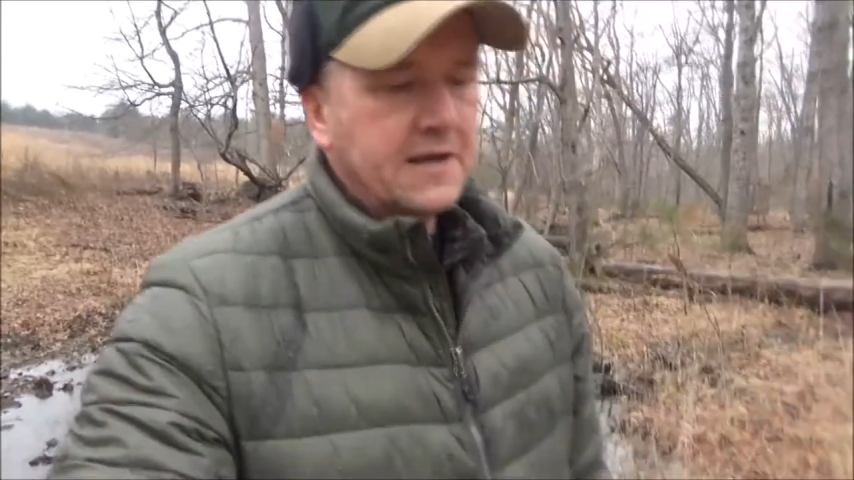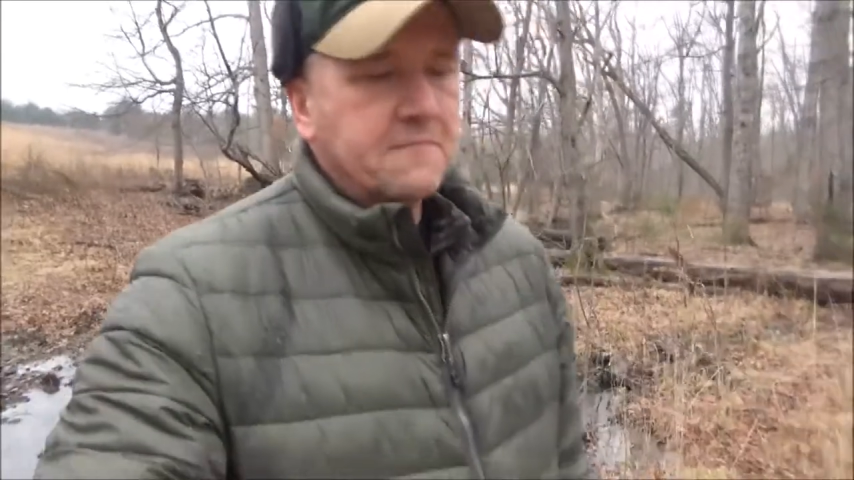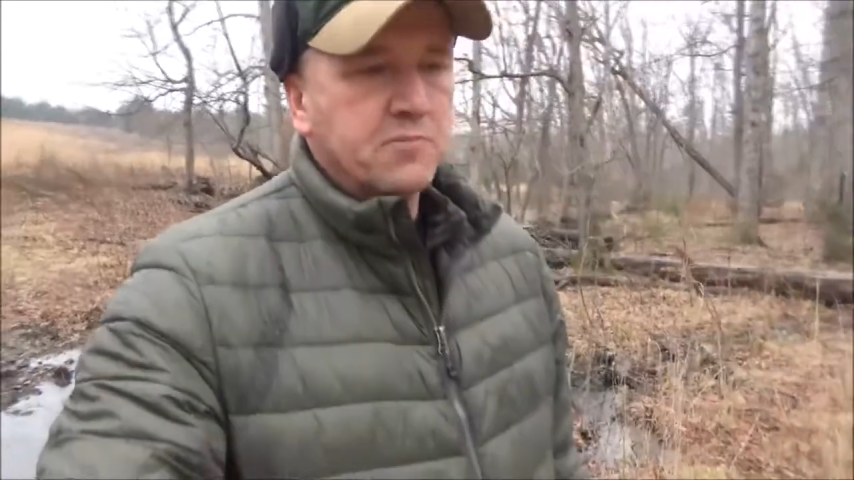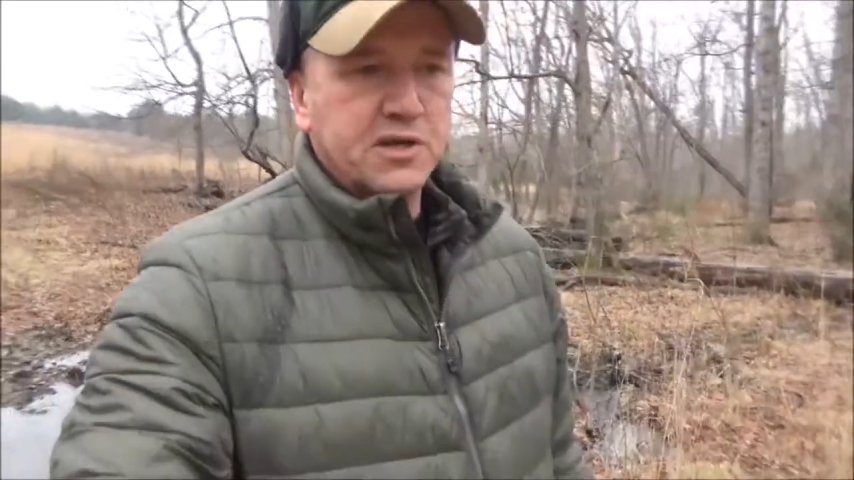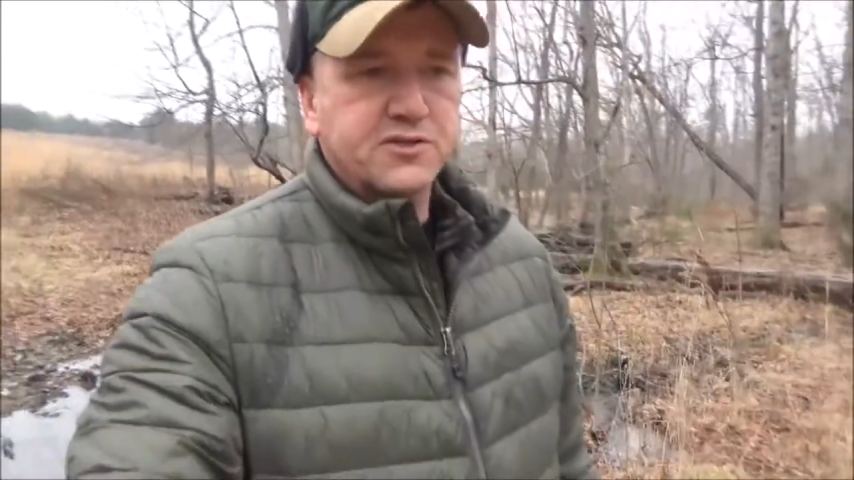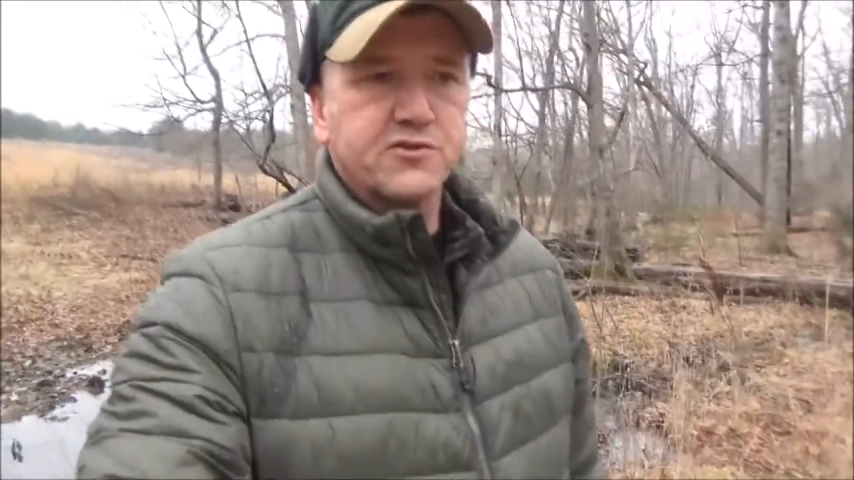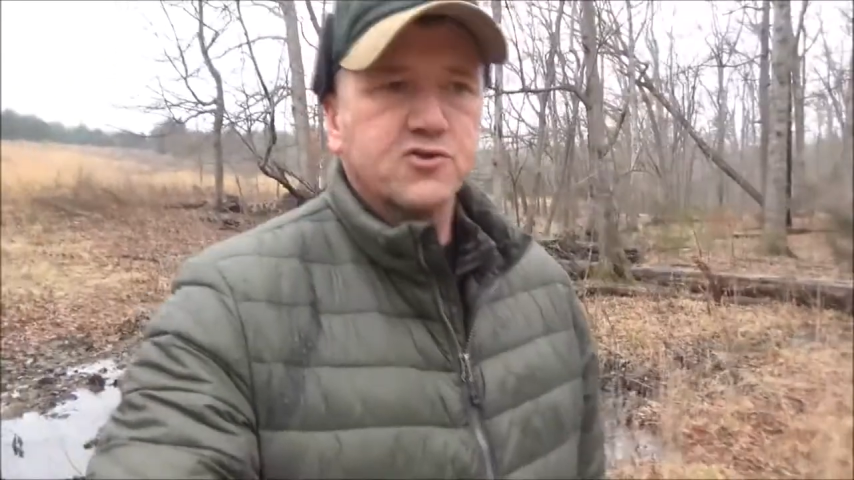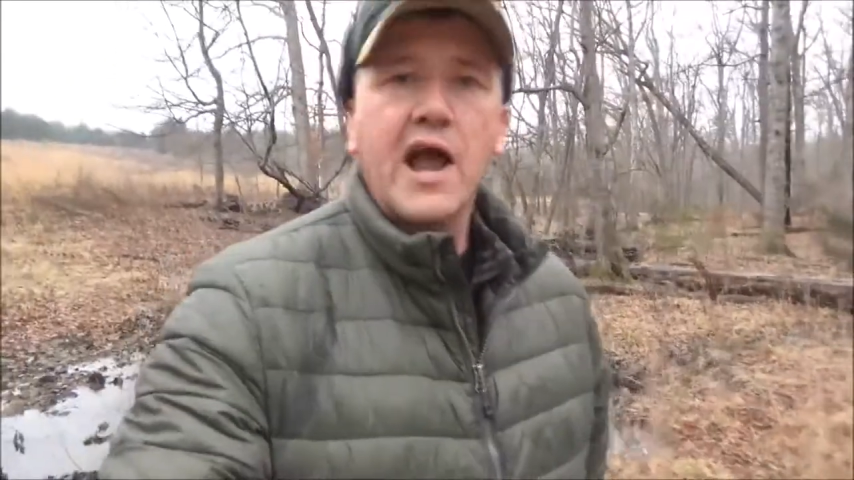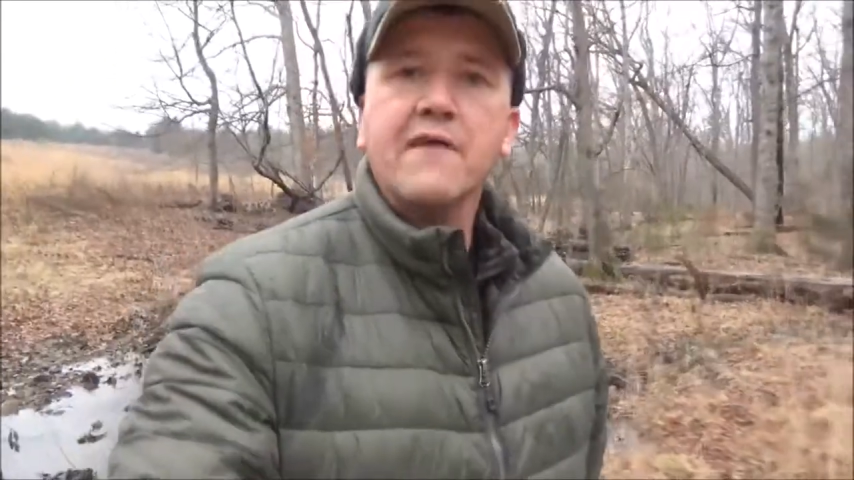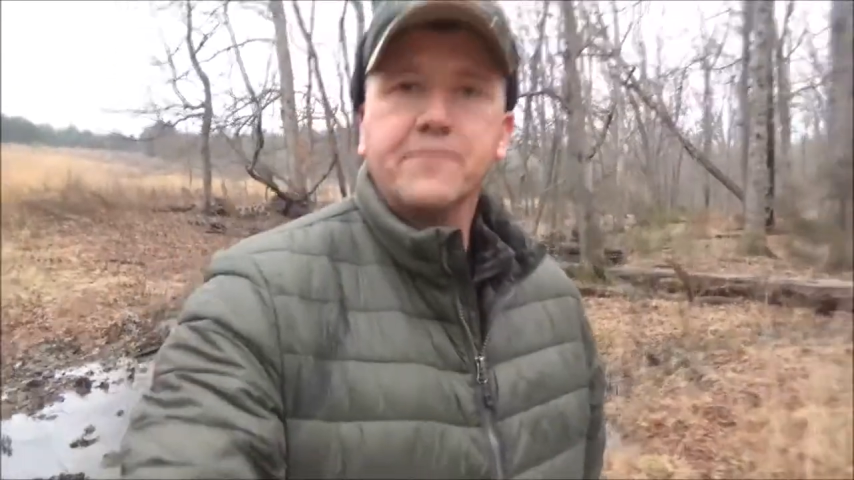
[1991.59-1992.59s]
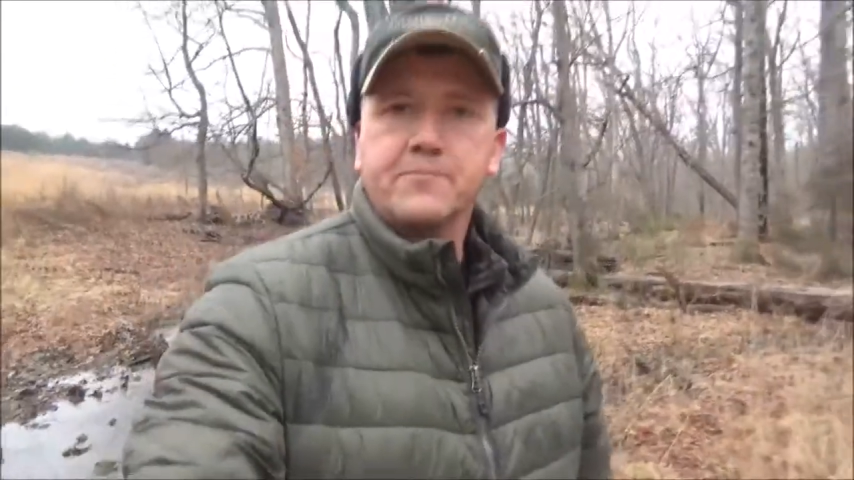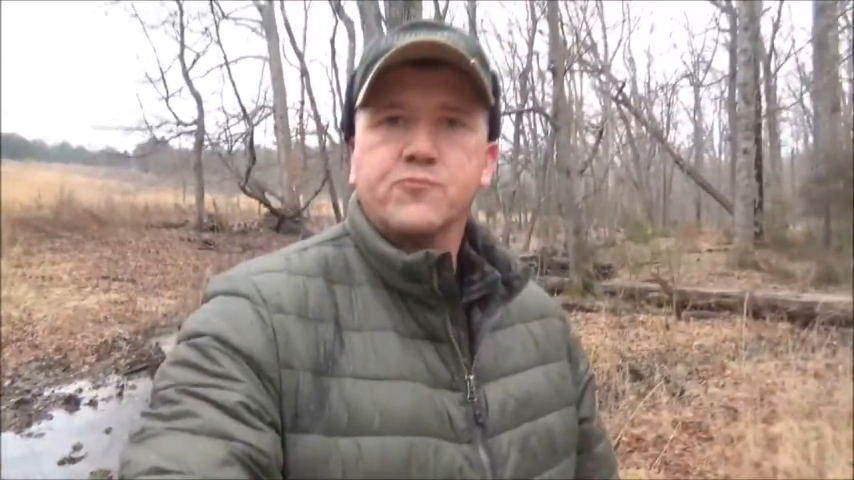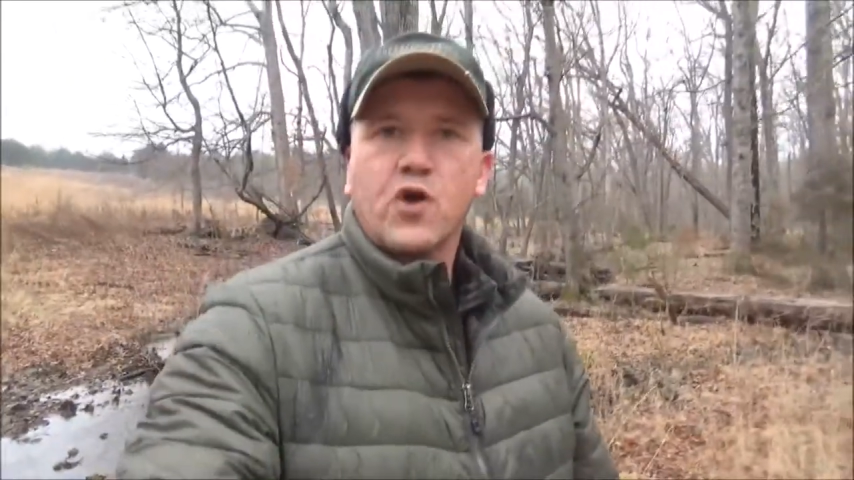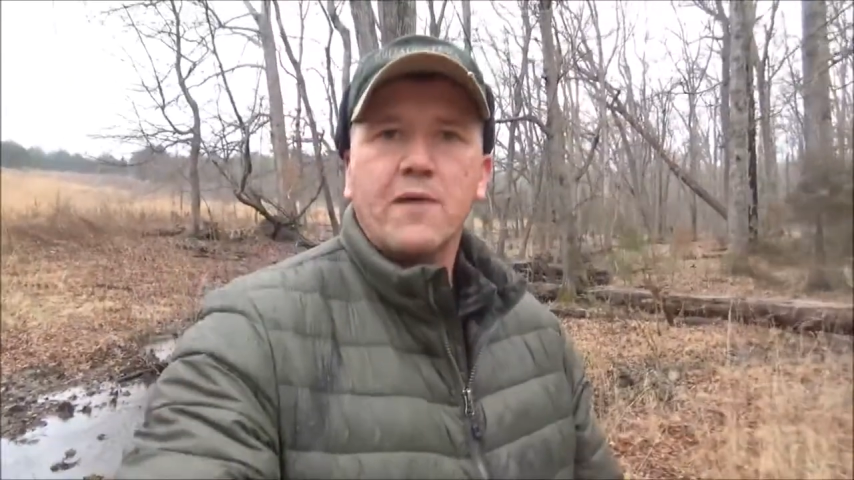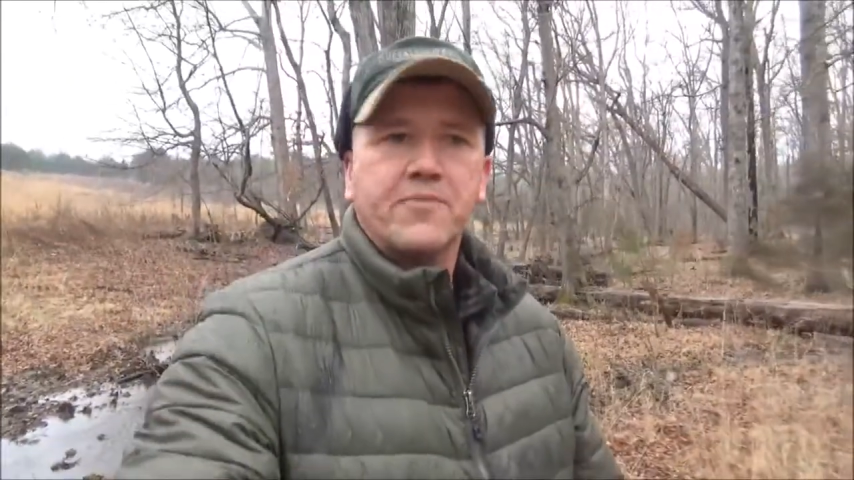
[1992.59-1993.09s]
Plus, there's trap
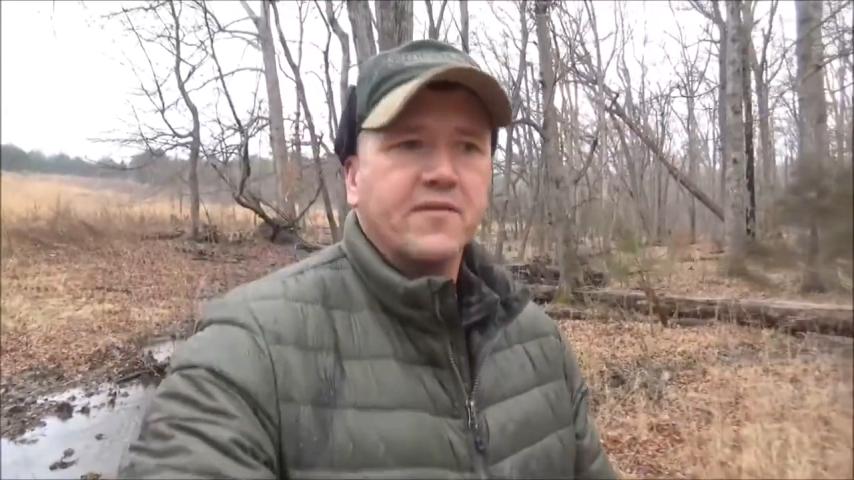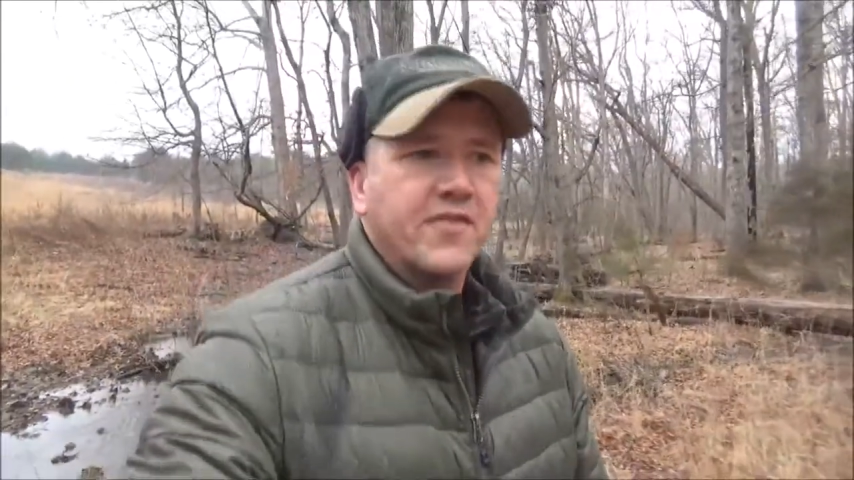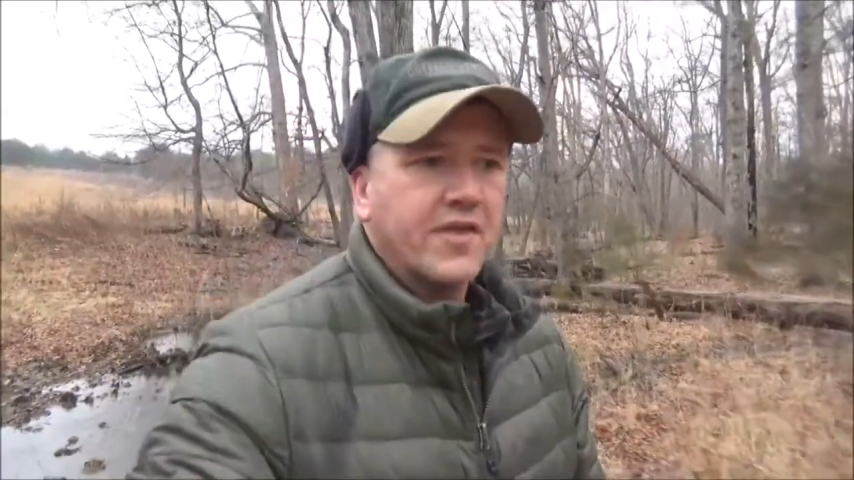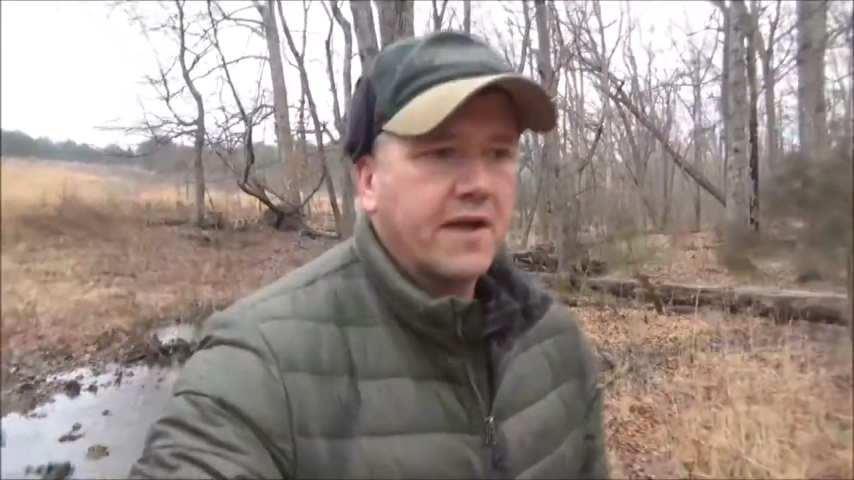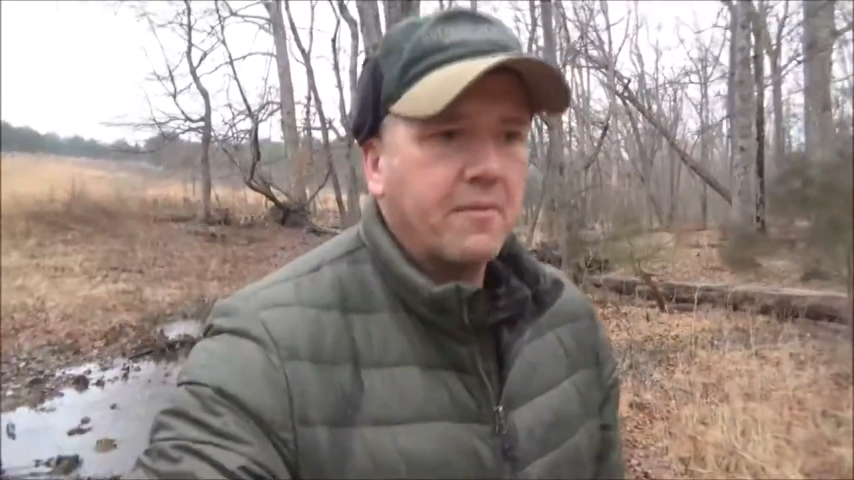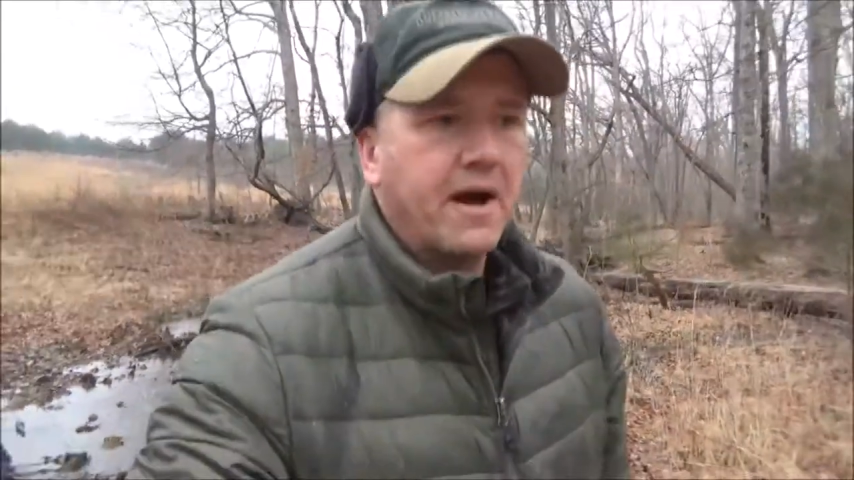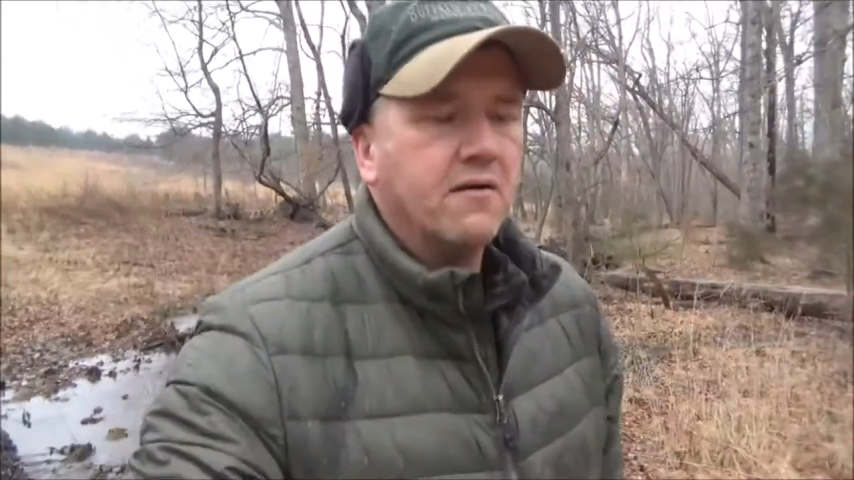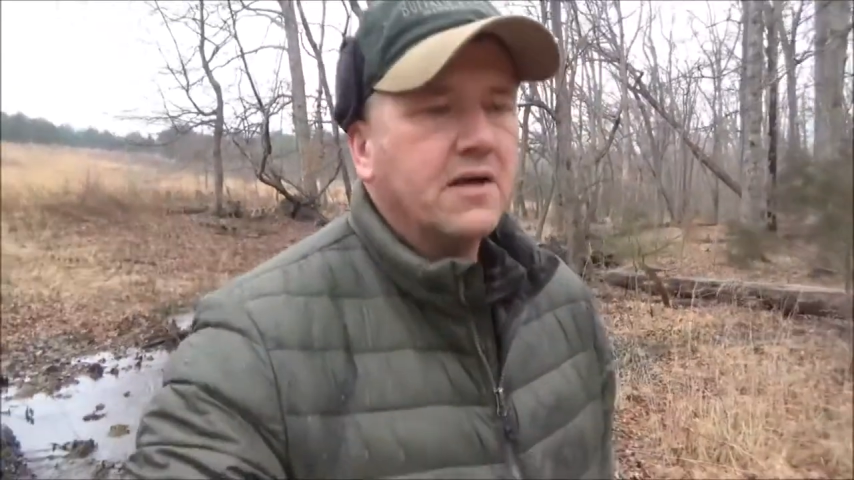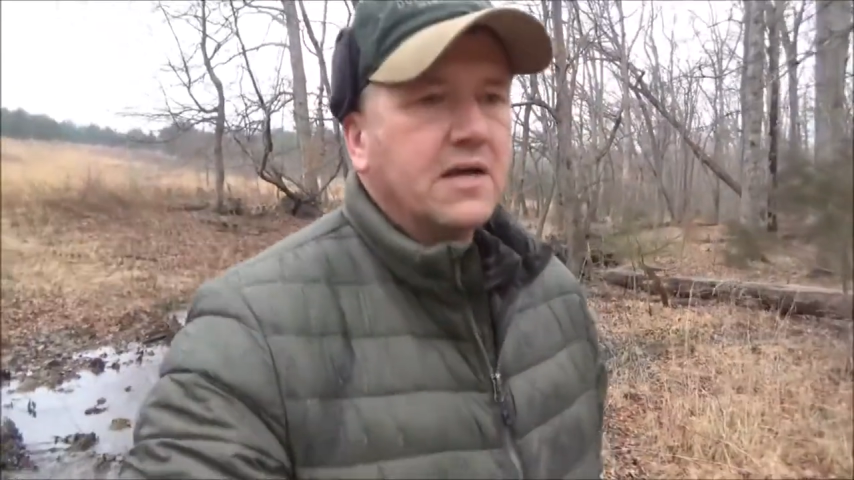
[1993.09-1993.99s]
trap depth to think about.